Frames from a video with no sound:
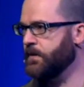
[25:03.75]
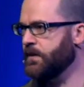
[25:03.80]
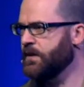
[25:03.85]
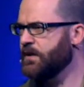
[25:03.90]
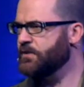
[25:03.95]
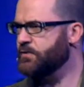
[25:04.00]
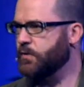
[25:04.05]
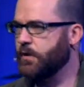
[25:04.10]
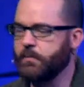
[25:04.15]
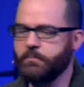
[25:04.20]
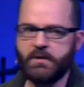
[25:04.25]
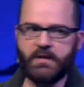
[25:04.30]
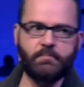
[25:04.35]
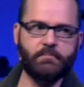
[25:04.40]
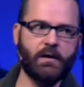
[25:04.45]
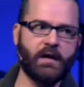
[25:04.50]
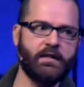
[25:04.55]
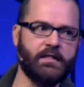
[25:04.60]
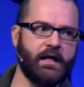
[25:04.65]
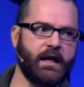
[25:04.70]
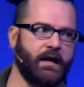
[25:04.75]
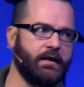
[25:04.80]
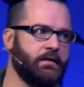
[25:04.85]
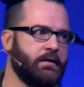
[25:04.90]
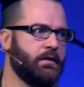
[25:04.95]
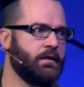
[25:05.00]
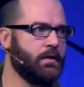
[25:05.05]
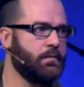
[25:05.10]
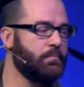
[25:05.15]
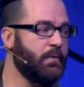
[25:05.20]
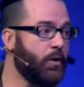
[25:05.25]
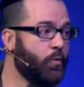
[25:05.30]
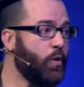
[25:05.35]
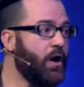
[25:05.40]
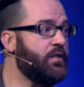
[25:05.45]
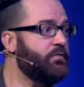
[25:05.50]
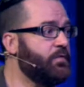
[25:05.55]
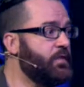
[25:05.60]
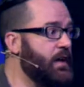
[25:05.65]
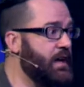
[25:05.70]
Here's what I mean by that. My
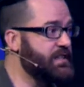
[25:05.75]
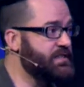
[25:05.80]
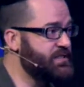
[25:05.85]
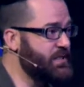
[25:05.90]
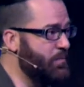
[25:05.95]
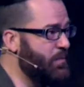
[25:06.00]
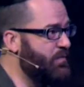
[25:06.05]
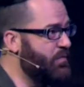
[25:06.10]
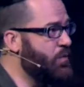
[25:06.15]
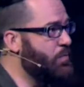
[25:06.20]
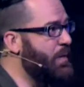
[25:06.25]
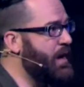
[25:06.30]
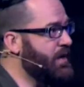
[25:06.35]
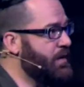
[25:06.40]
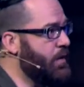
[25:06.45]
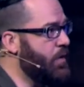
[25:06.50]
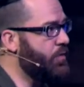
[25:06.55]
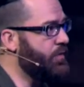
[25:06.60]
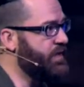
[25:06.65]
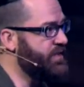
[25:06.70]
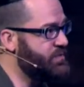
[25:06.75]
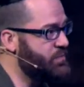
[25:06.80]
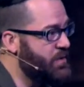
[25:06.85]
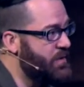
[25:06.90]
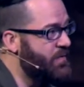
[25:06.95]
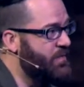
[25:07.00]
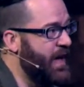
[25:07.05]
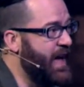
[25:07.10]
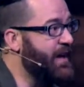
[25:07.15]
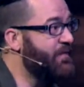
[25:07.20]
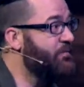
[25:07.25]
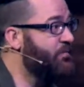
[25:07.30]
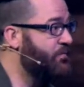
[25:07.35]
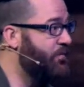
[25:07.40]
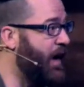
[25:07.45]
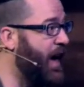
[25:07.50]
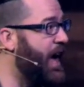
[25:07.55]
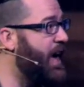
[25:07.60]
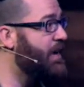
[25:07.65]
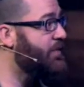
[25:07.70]
wife and I, some of you might know this, we've had
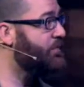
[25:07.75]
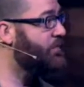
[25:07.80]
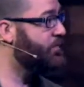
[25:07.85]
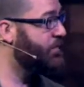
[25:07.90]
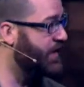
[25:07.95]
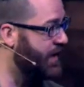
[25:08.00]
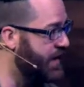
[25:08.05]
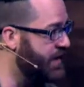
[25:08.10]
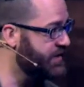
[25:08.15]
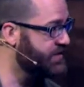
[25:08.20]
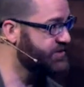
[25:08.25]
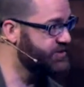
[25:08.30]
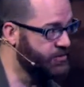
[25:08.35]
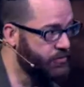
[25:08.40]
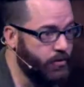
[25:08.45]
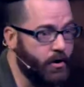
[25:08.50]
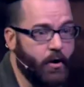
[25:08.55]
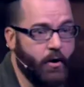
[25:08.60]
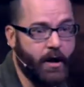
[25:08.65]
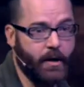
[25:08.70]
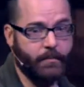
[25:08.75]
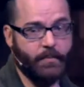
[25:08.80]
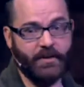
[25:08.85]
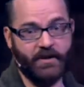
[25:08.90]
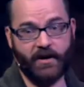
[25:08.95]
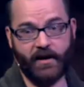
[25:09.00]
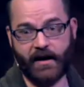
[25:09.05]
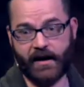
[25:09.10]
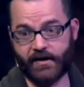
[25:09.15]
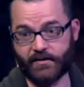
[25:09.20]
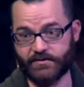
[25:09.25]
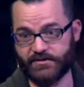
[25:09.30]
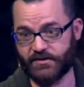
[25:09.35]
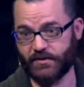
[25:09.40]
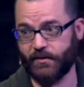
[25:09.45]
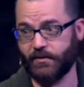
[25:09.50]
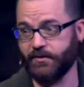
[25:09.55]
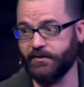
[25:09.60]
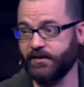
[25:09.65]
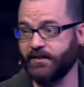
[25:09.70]
five kids grow up in our
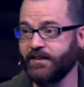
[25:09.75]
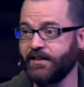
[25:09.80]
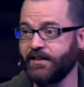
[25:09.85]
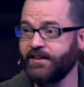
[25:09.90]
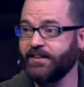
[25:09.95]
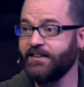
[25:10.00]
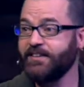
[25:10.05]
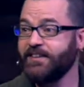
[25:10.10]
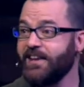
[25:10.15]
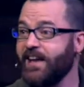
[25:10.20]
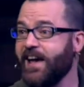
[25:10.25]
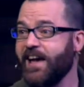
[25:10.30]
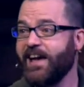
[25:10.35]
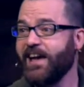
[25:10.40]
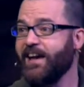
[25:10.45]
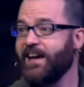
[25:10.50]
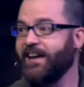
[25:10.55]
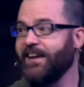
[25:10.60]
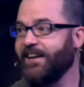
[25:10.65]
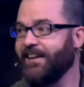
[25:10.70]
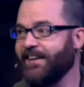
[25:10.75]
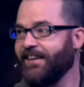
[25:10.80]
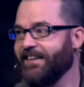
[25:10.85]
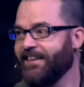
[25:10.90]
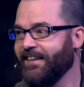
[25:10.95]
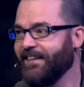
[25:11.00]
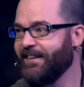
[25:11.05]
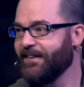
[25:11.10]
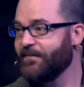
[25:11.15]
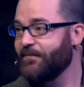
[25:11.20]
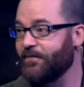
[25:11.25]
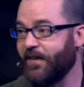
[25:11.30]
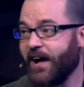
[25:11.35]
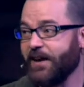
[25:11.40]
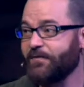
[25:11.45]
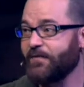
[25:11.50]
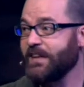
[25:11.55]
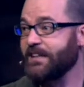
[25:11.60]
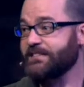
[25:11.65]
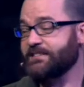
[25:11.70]
household. Yay!
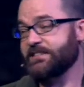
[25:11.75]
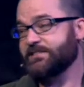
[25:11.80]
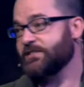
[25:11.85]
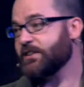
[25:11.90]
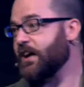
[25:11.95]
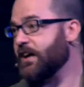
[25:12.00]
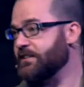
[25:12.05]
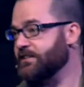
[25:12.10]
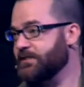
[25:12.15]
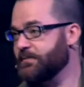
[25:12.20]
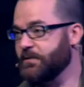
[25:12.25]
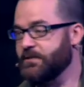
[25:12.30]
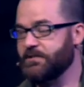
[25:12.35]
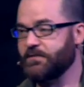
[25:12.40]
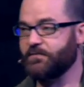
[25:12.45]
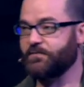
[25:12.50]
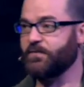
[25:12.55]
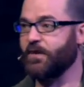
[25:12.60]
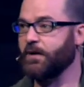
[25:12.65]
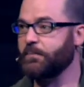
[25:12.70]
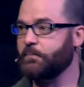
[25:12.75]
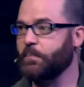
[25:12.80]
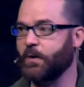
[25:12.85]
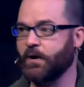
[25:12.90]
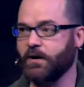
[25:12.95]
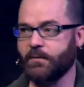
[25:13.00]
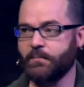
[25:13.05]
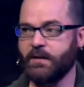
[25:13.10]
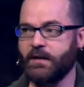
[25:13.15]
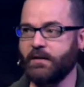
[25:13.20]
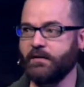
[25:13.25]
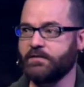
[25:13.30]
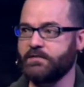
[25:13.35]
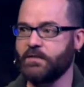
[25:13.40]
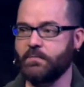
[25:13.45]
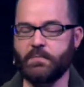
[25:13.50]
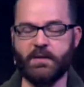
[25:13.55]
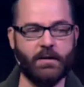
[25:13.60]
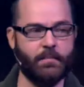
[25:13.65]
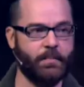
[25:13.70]
Five kids, it's awesome. It's a fun part be, to
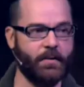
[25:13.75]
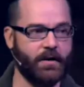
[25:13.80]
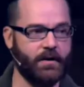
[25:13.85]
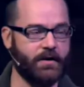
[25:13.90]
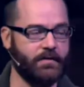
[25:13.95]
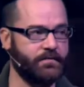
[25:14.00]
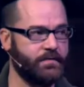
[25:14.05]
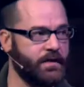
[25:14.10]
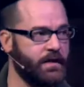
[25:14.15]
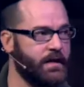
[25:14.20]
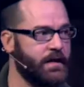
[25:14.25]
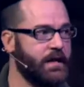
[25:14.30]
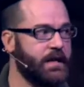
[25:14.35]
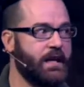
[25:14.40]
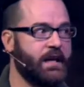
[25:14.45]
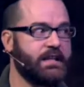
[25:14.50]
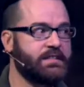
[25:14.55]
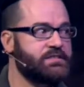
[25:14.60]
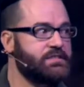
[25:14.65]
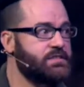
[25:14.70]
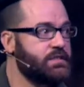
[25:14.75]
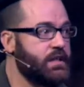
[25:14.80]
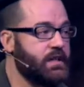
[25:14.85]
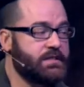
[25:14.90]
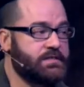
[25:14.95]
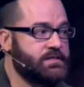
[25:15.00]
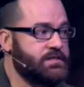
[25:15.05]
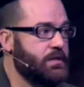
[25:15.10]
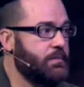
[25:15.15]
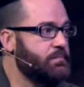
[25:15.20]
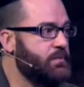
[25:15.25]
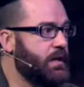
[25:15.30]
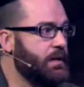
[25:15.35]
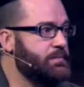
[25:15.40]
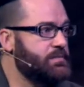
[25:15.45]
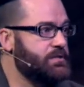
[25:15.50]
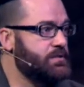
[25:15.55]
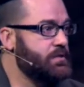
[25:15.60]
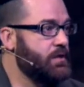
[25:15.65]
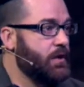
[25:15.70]
be a part of. It's, it's
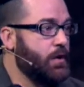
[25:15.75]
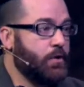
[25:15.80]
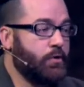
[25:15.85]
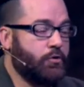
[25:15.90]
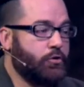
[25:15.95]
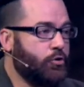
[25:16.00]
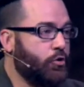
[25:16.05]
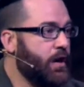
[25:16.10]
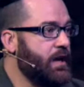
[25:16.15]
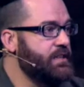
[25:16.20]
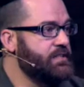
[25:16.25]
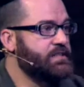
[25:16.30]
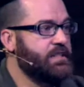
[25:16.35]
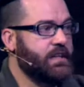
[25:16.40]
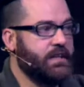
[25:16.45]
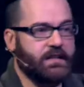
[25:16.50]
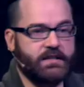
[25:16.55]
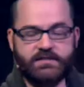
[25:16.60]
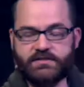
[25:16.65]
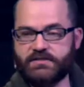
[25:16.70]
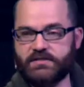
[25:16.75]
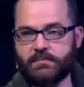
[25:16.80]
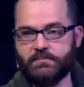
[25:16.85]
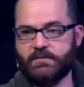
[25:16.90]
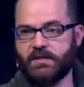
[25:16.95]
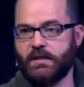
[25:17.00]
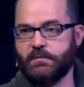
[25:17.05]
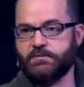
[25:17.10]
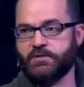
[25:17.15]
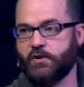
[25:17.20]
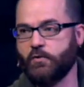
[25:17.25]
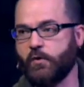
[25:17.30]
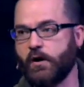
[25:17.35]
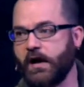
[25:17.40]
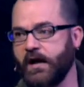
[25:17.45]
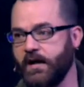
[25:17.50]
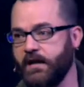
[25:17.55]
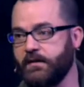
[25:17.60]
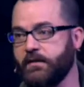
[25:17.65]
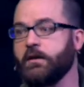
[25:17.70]
sometimes crazy and it's sometimes
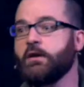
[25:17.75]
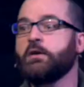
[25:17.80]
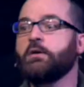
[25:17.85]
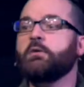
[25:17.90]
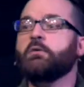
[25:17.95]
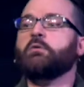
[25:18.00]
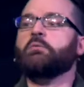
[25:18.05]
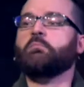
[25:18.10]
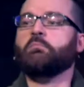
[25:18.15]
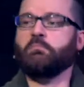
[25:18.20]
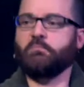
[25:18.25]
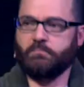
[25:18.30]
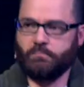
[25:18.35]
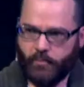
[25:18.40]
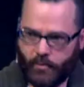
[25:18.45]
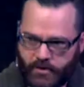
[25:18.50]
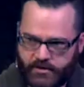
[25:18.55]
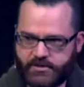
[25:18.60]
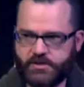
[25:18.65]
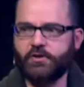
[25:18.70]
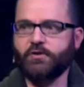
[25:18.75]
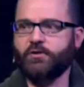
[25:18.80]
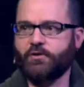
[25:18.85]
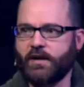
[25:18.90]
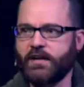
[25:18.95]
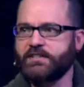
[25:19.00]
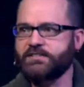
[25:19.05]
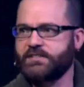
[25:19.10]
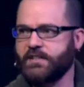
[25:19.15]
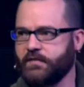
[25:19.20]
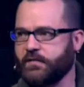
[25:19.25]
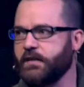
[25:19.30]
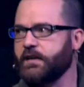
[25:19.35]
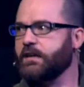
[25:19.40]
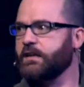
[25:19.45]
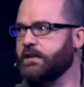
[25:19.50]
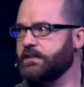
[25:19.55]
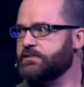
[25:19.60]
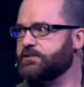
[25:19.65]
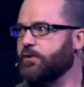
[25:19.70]
quiet. More so crazy than
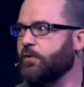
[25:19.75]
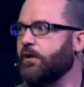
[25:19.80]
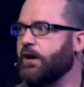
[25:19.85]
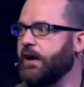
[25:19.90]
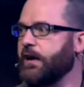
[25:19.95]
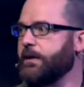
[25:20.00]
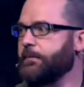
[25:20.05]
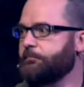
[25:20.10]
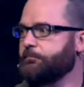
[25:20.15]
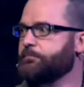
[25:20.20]
it is quiet.